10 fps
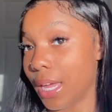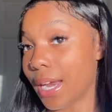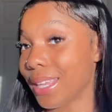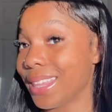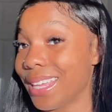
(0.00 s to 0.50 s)
And
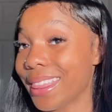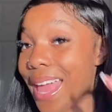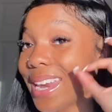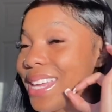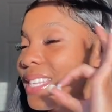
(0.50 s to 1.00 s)
I think
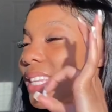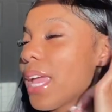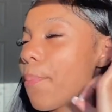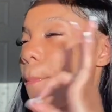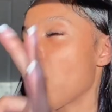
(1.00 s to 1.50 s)
that is
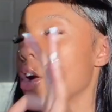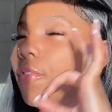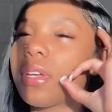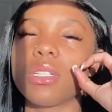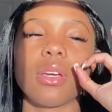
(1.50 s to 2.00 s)
a
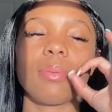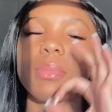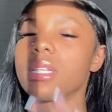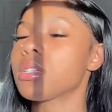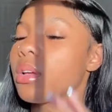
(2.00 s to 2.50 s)
perfect,
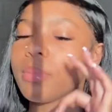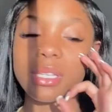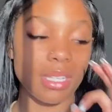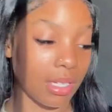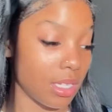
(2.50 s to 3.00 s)
amazing,
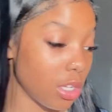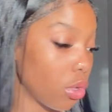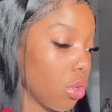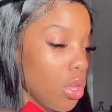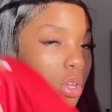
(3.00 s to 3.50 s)
amazing
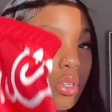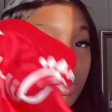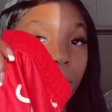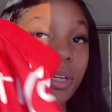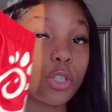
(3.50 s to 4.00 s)
deal.
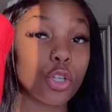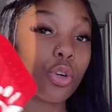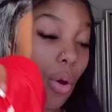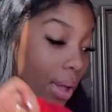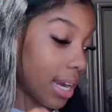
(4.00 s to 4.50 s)
So make sure you
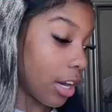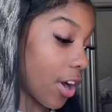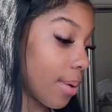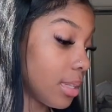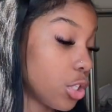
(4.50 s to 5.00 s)
go ahead and
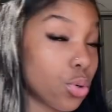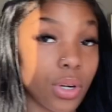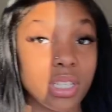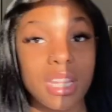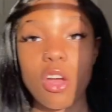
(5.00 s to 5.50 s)
grab these
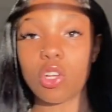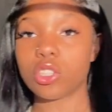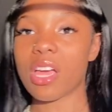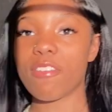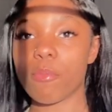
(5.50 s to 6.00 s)
shorts. They
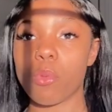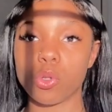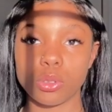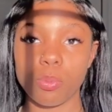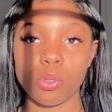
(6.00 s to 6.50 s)
also have
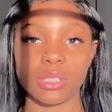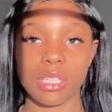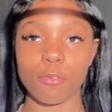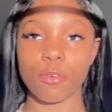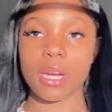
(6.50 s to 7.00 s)
multiple
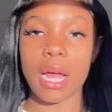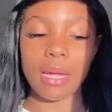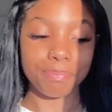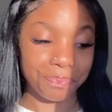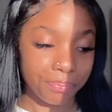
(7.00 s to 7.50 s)
different
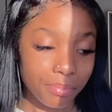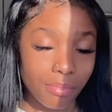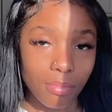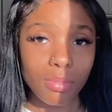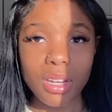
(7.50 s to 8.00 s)
um,
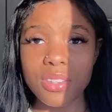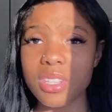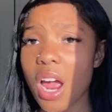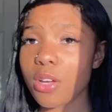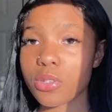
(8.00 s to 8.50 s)

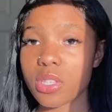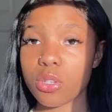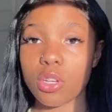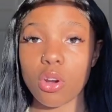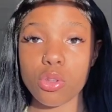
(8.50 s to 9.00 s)
styles that
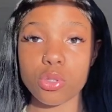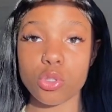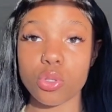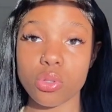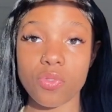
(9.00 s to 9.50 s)
you can also
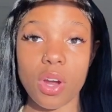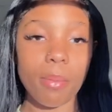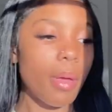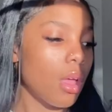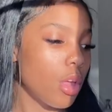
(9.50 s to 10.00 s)
choose
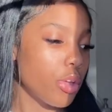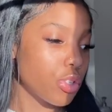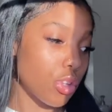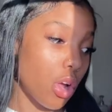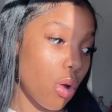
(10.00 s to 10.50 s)
from.
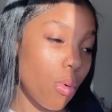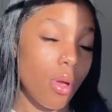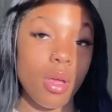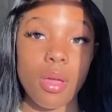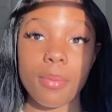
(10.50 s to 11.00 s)
So
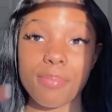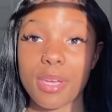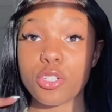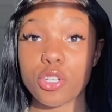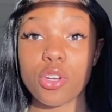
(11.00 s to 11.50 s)

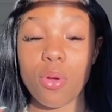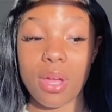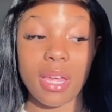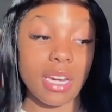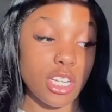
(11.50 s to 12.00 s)
make sure you go
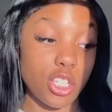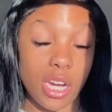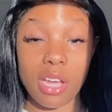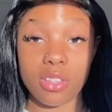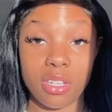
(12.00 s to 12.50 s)
ahead and
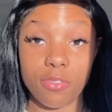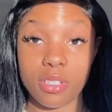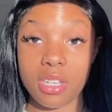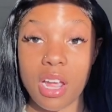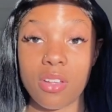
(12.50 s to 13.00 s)
check out the different
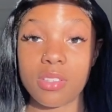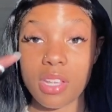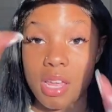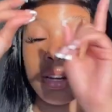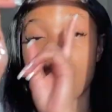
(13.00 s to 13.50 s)
styles
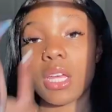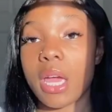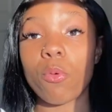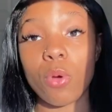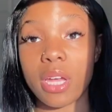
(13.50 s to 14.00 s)
and
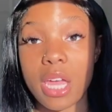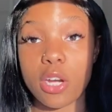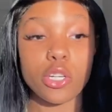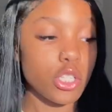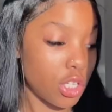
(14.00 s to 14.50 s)
get what
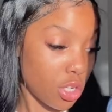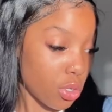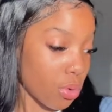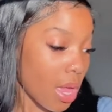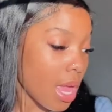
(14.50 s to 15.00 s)
caters to
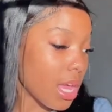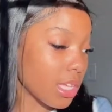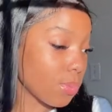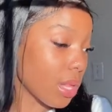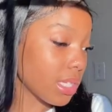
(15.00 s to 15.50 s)
you
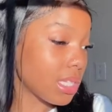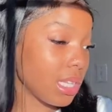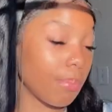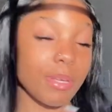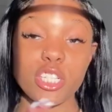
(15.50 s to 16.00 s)
as well as
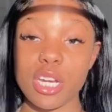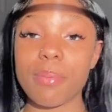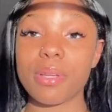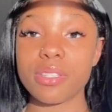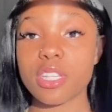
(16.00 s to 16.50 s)
the
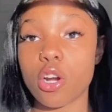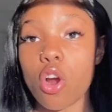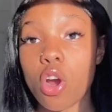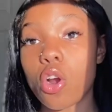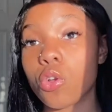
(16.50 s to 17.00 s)
pajamas there
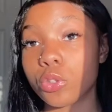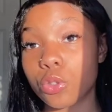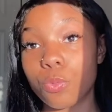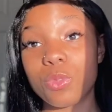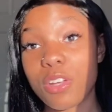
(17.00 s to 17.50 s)
are
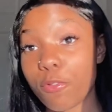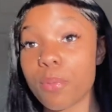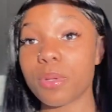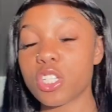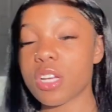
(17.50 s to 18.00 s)
also
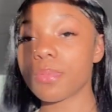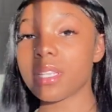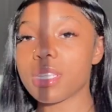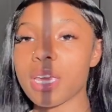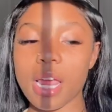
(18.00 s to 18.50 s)
different
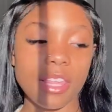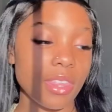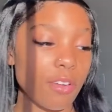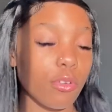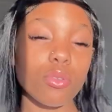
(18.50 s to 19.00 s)
pajamas and i
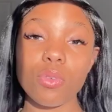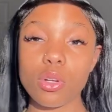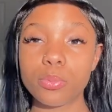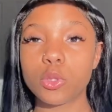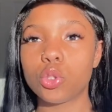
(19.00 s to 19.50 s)
think for the
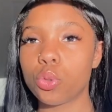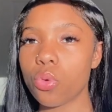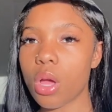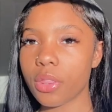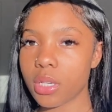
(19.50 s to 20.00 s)
robes two
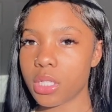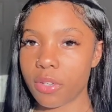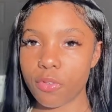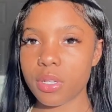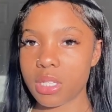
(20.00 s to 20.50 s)
other
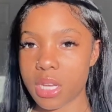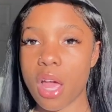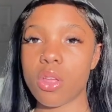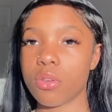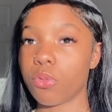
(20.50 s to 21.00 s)
different
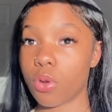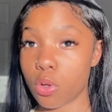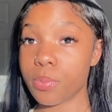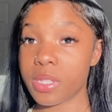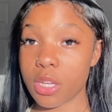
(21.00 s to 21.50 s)
style of
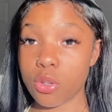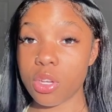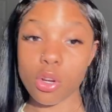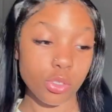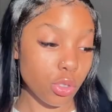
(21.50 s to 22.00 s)
robes that you
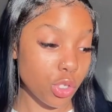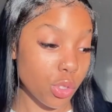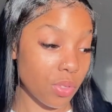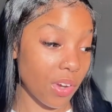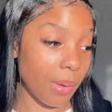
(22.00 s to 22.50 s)
can also
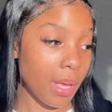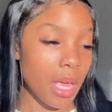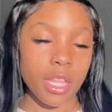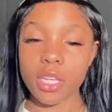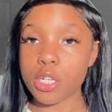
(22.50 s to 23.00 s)
choose from
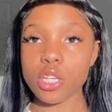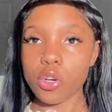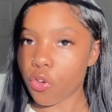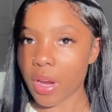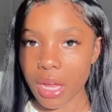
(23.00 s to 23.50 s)
there's a
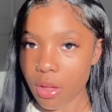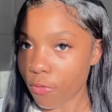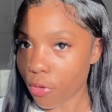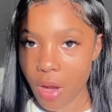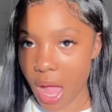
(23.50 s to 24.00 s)
great
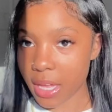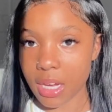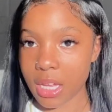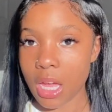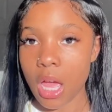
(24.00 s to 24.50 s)

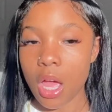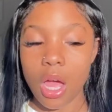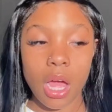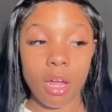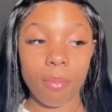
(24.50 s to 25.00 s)
variety
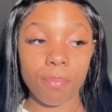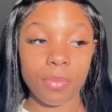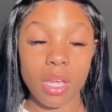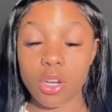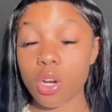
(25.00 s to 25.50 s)
um,
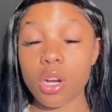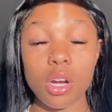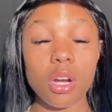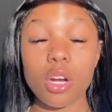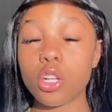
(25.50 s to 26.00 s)
and
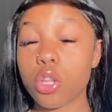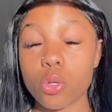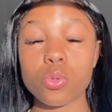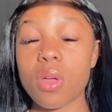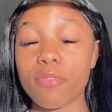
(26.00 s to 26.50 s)
her
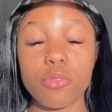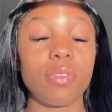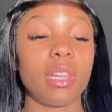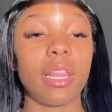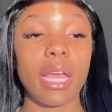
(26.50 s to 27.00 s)
clothes will have you
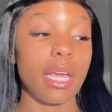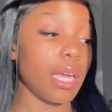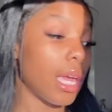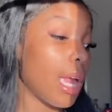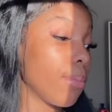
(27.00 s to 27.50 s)
feeling
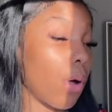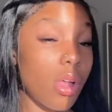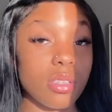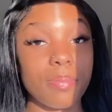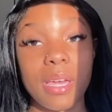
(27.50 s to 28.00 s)
like a
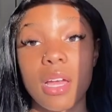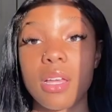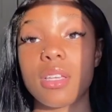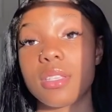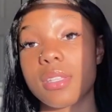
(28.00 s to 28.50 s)
boss
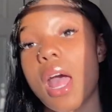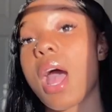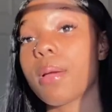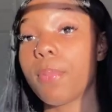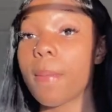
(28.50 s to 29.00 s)
because
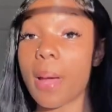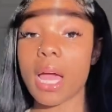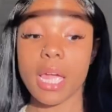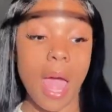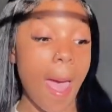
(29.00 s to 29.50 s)
i put
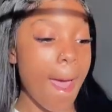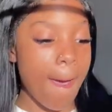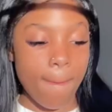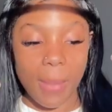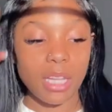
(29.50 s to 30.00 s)
my
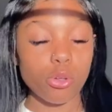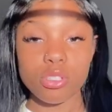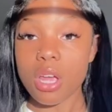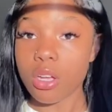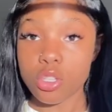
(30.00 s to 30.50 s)
my little
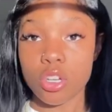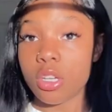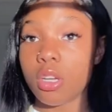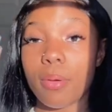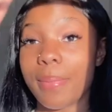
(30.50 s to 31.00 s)
socks
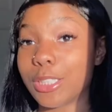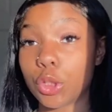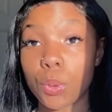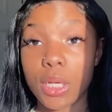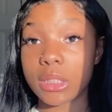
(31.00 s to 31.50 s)
on my
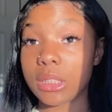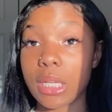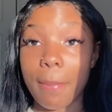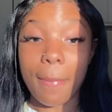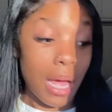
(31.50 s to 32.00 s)
shorts
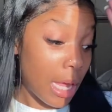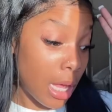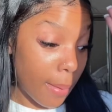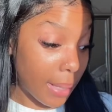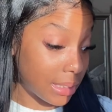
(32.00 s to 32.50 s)

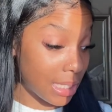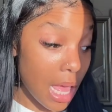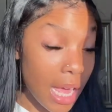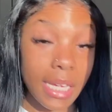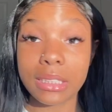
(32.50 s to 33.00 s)
my my
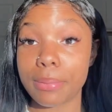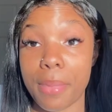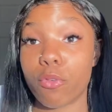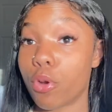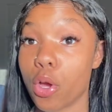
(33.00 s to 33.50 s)
slides
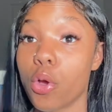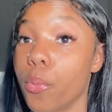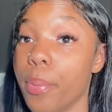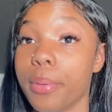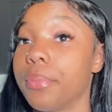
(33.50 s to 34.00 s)
my
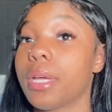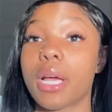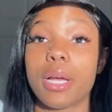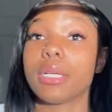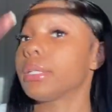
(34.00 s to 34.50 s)
robe
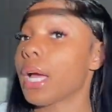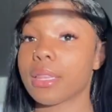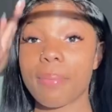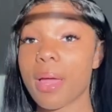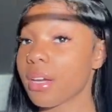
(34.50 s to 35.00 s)
got
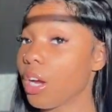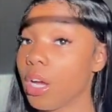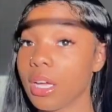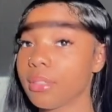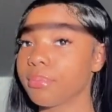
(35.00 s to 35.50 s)
the bonnet
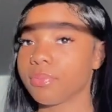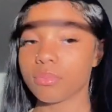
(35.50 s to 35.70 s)
on